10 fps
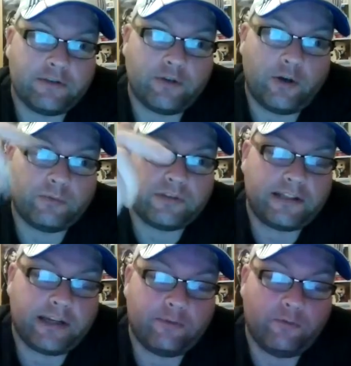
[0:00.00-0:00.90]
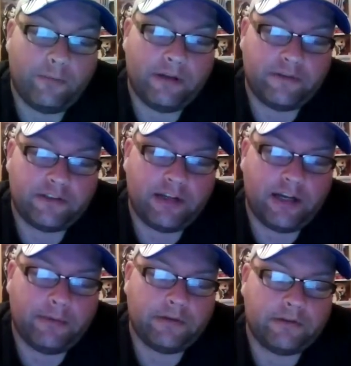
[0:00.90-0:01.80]
Todd was the second Robin at the
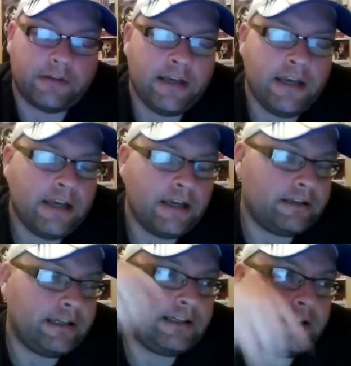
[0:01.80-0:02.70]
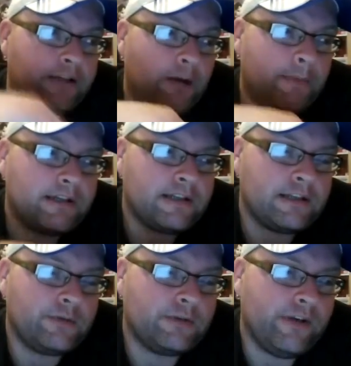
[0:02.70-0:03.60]
time, and DC Comics said
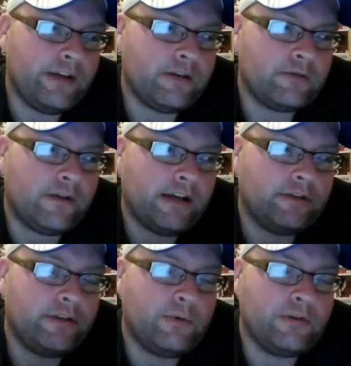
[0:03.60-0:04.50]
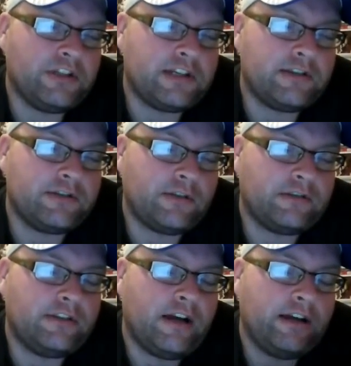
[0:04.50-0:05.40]
to its readers, right, do you want Jason Todd
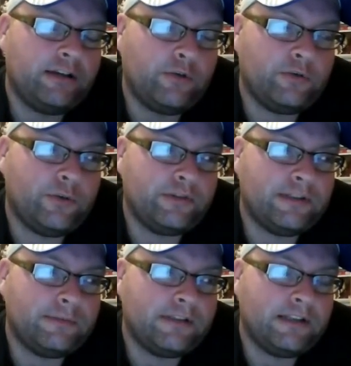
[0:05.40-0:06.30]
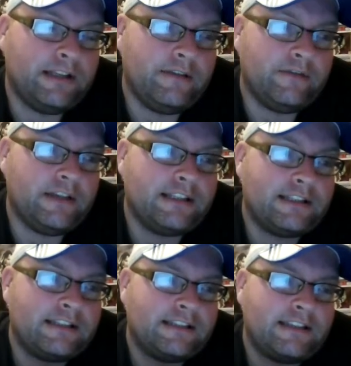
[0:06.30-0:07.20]
to die or do you want him to live?
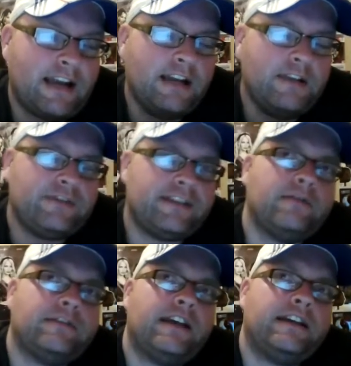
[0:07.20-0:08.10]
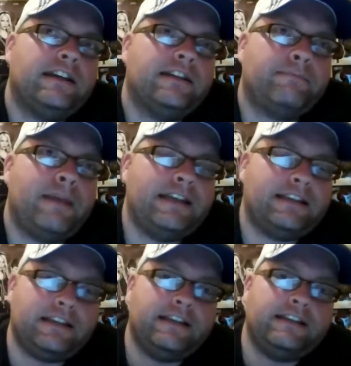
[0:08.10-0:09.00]
It's kind of sounds like it's
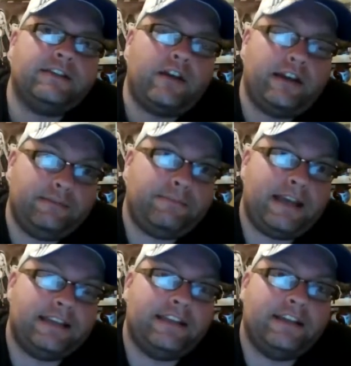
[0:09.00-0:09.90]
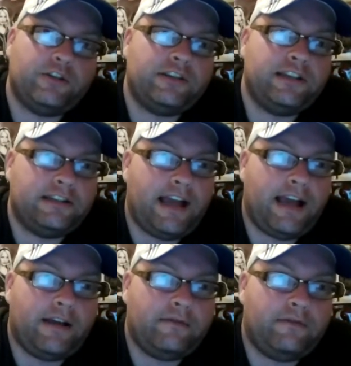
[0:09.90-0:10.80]
basically it basically just is
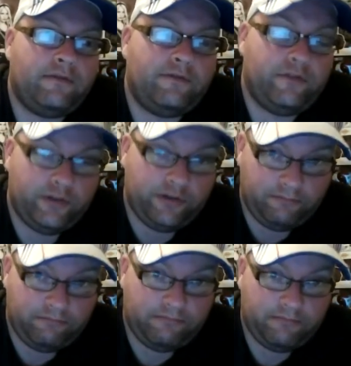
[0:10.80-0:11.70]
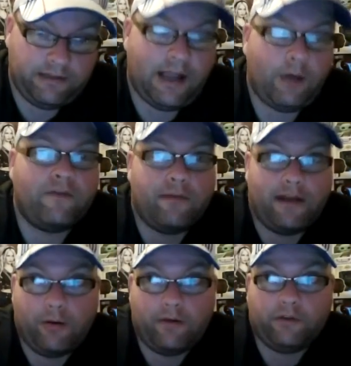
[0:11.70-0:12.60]
that for
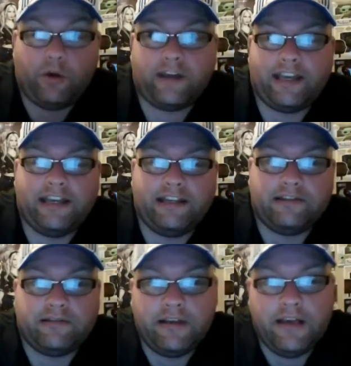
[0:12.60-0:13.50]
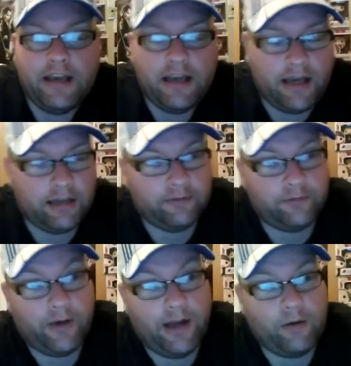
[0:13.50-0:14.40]
however long it is and
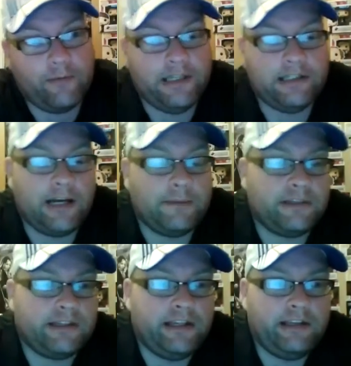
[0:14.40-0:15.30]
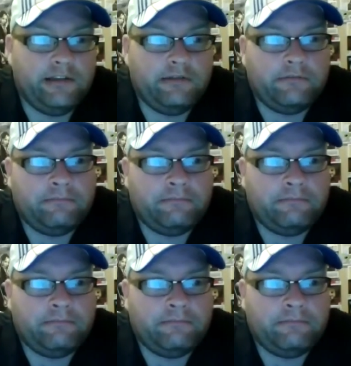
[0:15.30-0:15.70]
for however many times it's needed.